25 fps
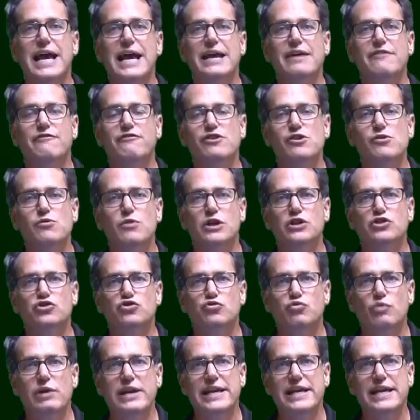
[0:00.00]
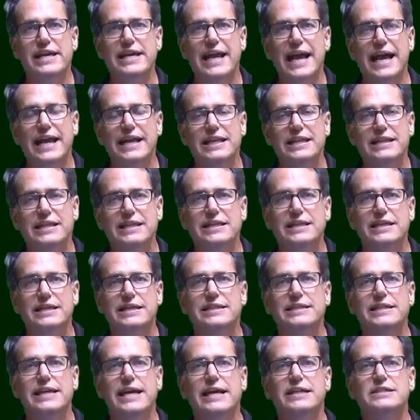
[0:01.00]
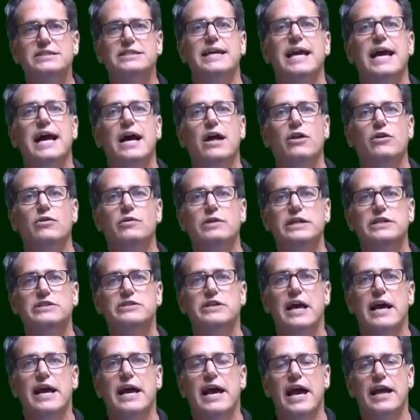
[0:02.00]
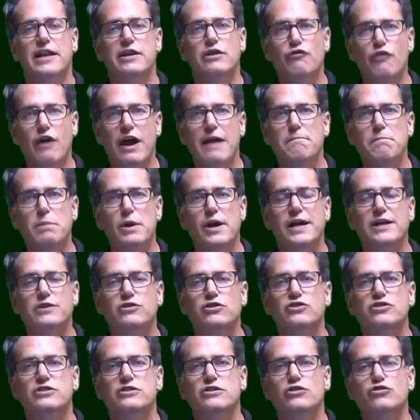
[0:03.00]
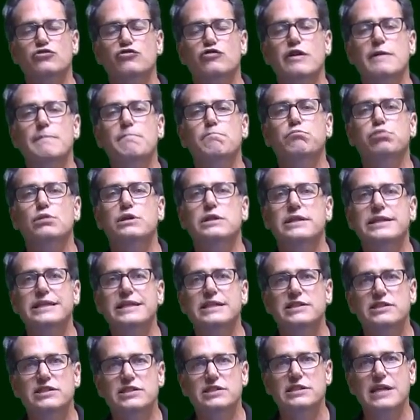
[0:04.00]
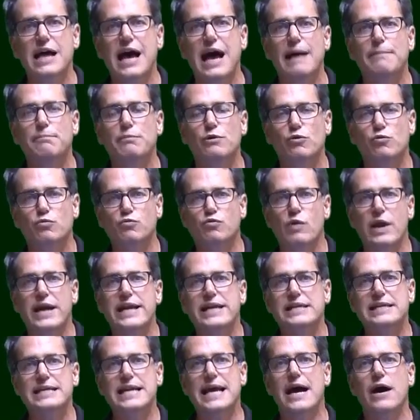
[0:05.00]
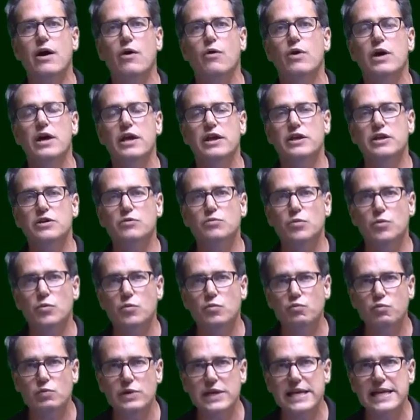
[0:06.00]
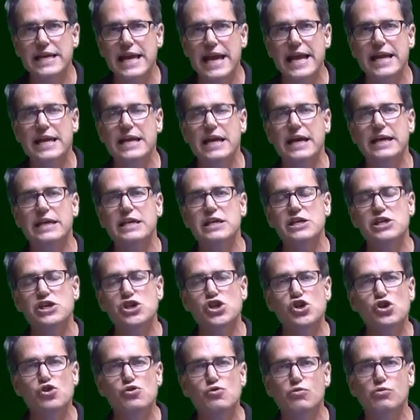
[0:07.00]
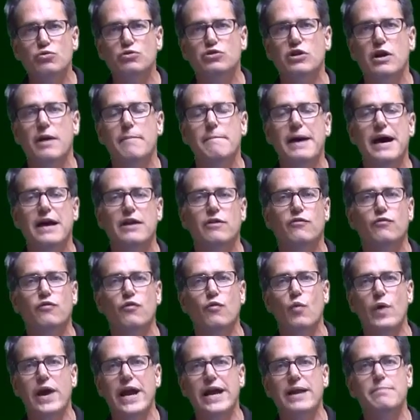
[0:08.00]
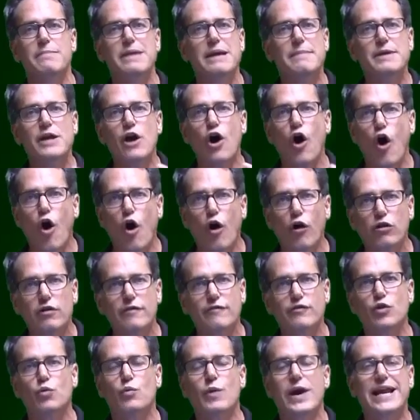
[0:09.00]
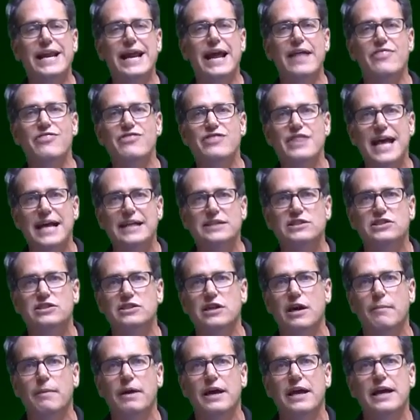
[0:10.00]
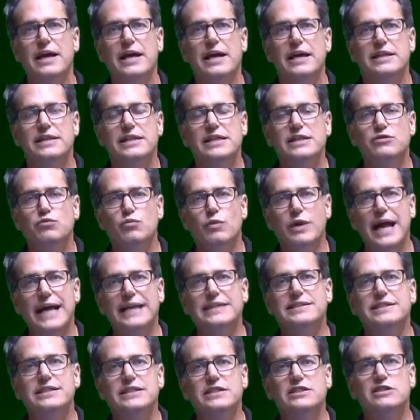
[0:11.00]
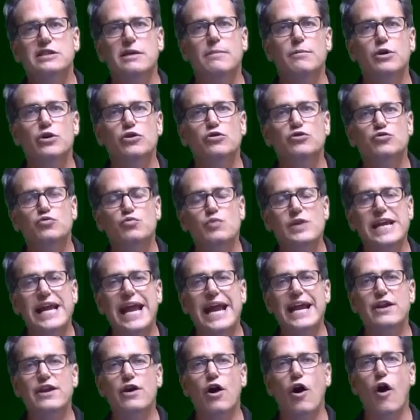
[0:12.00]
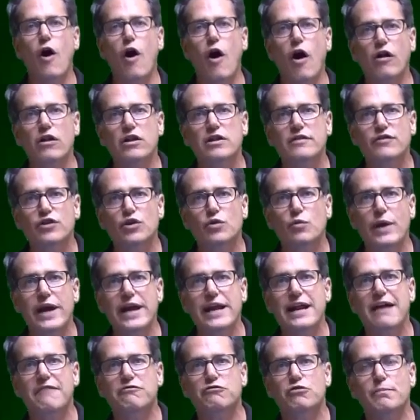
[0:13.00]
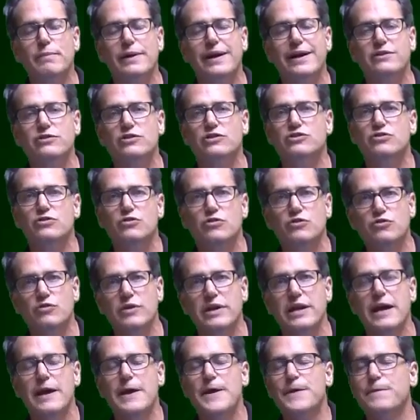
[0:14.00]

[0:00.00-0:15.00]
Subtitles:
If you are drinking anything that contains calories and you've had bariatric surgery, please stop right now. You will regain a huge amount of weight, maybe all of the weight and then some. This, when I see someone who's regained all of their weight after bariatric surgery,